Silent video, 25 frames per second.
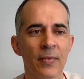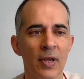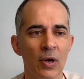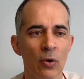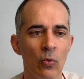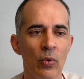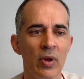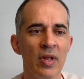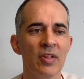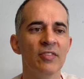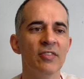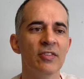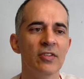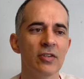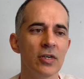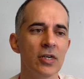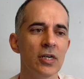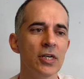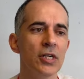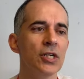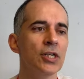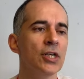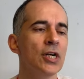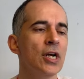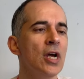
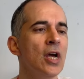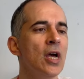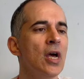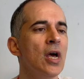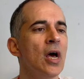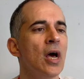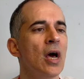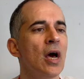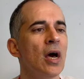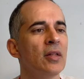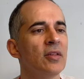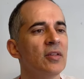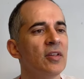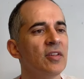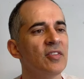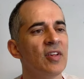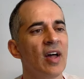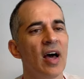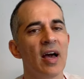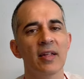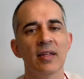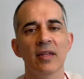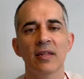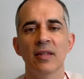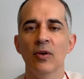research, uh,
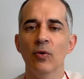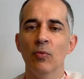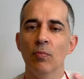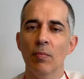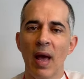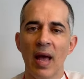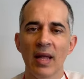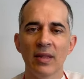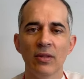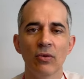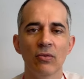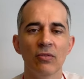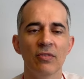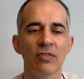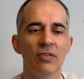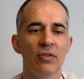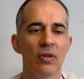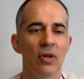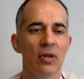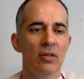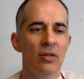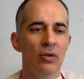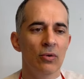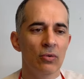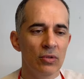designing new metals,
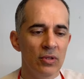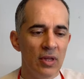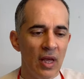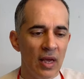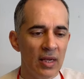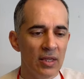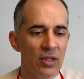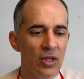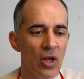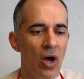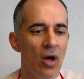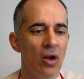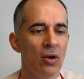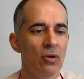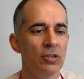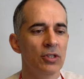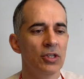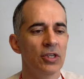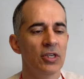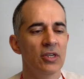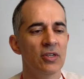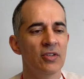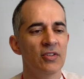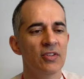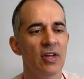new
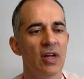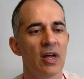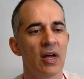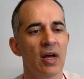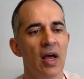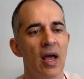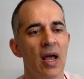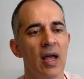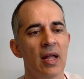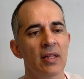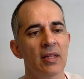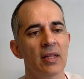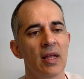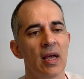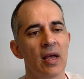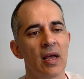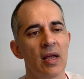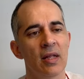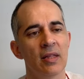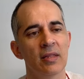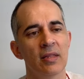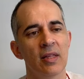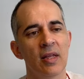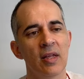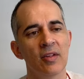technologies, uh, and,
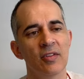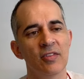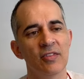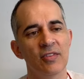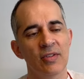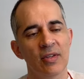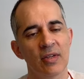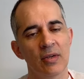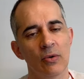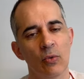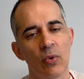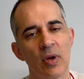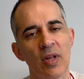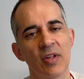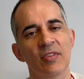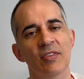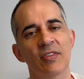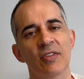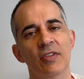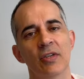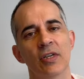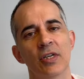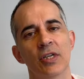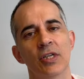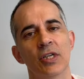and this
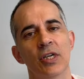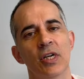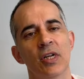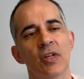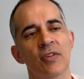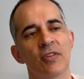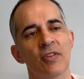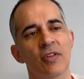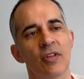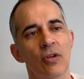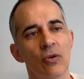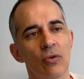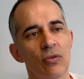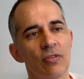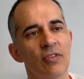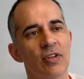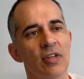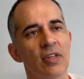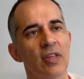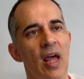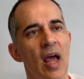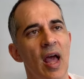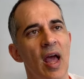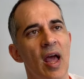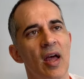research is
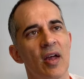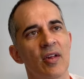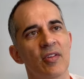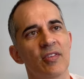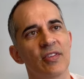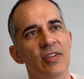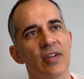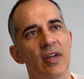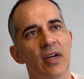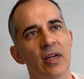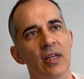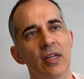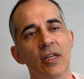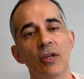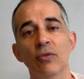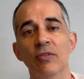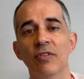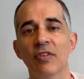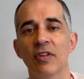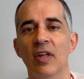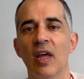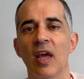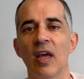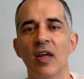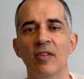used as uh, use
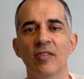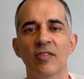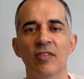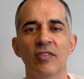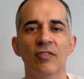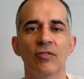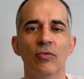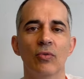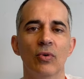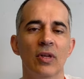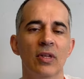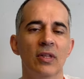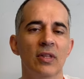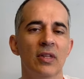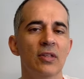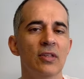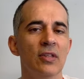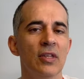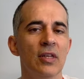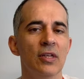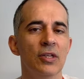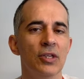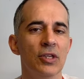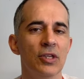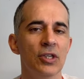cases during the,
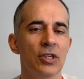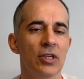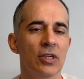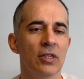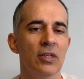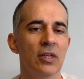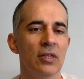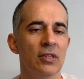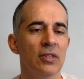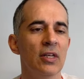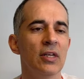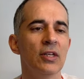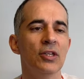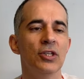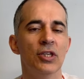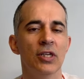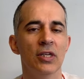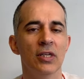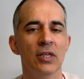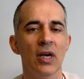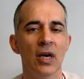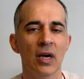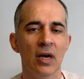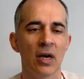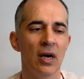teach, the
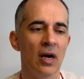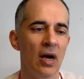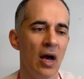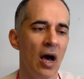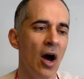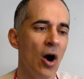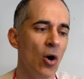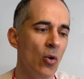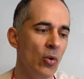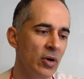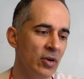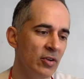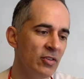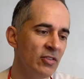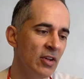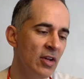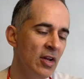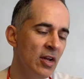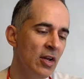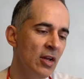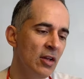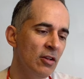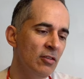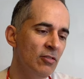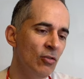teaching uh, hours.
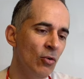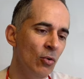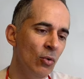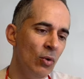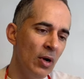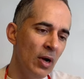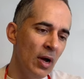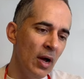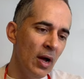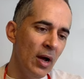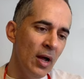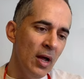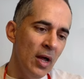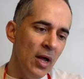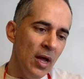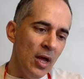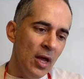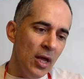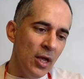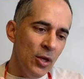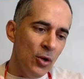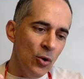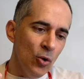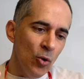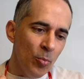So
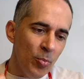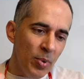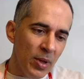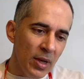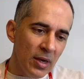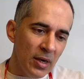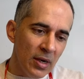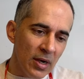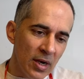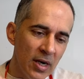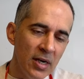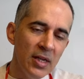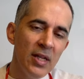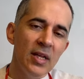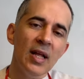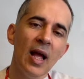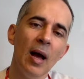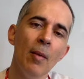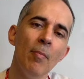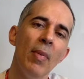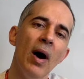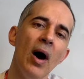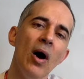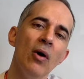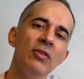you'll be learning
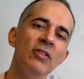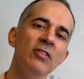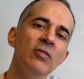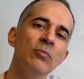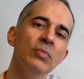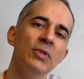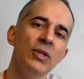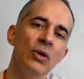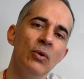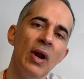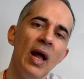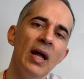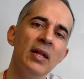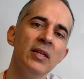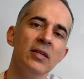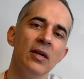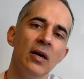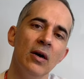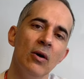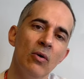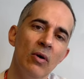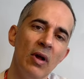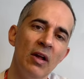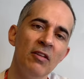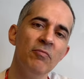about some
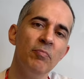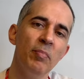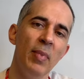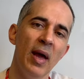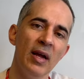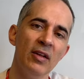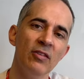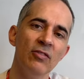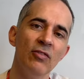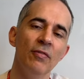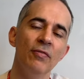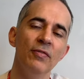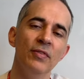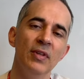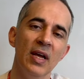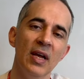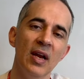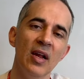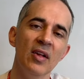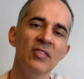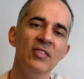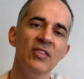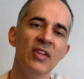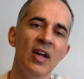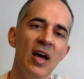theoretical aspects of
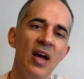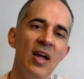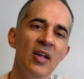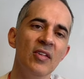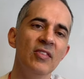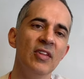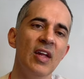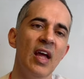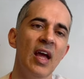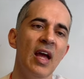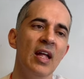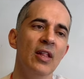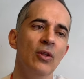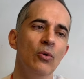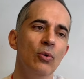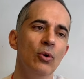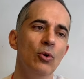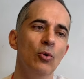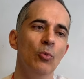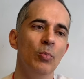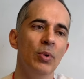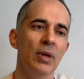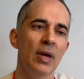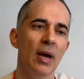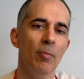data science and you'll
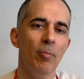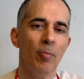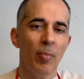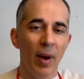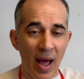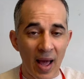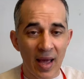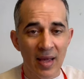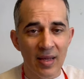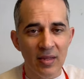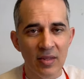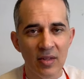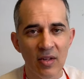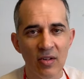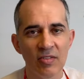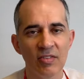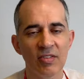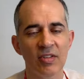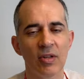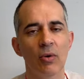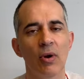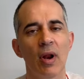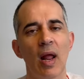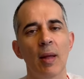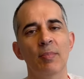be applying these
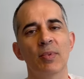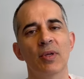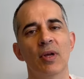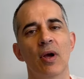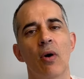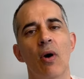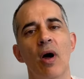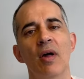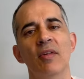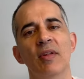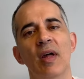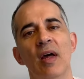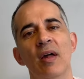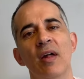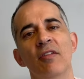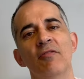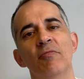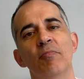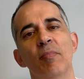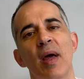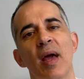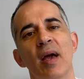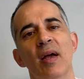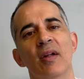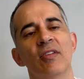theoretical
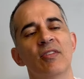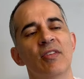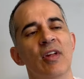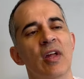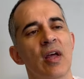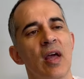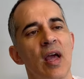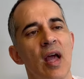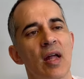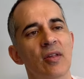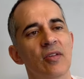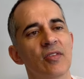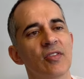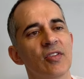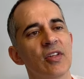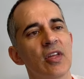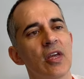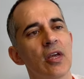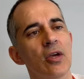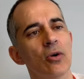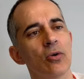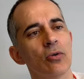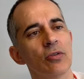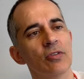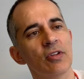aspects and
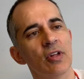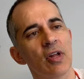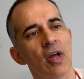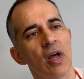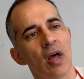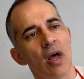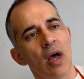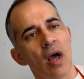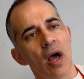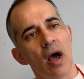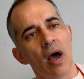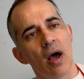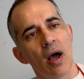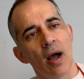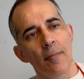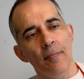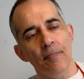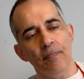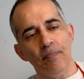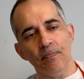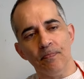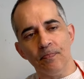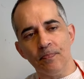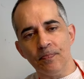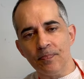skills uh,
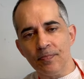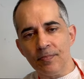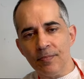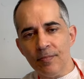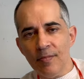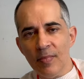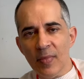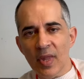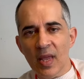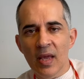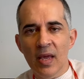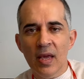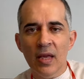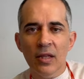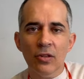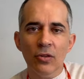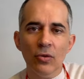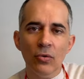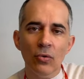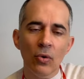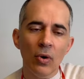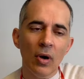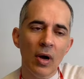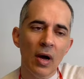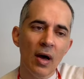
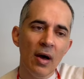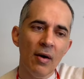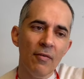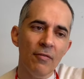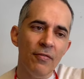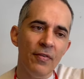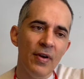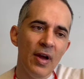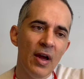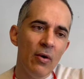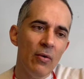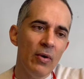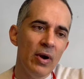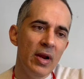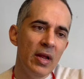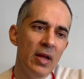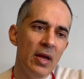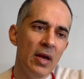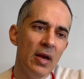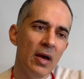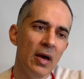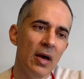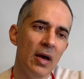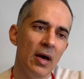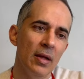into uh, very
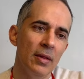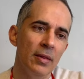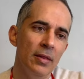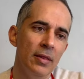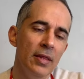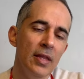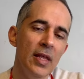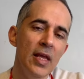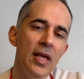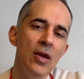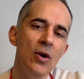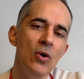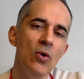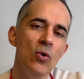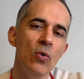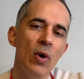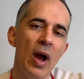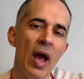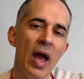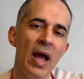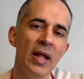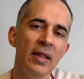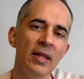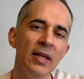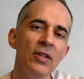uh, new
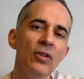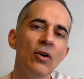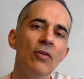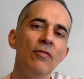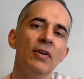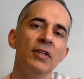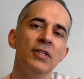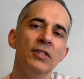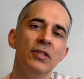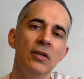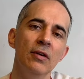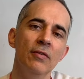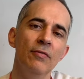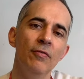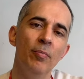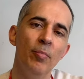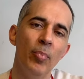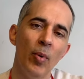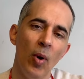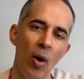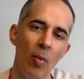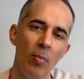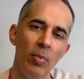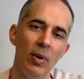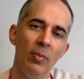and innovative
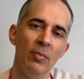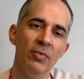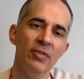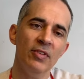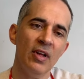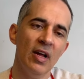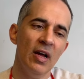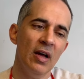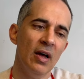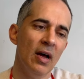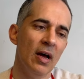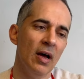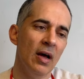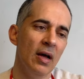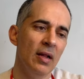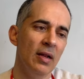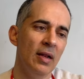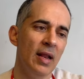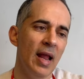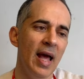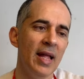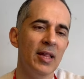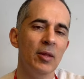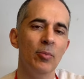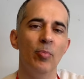problems uh,
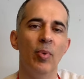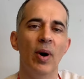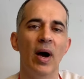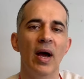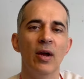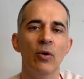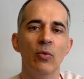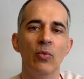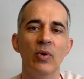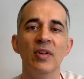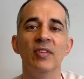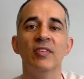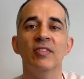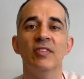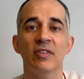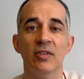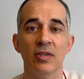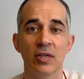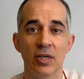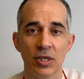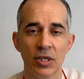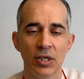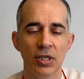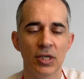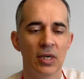led by
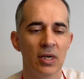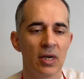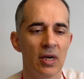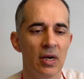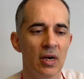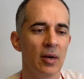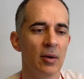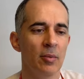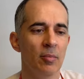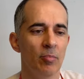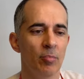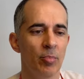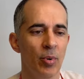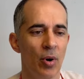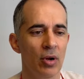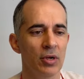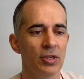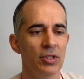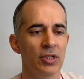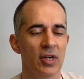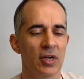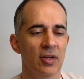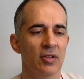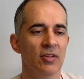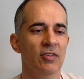research uh,
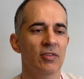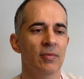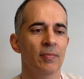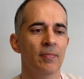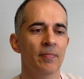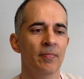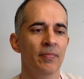projects.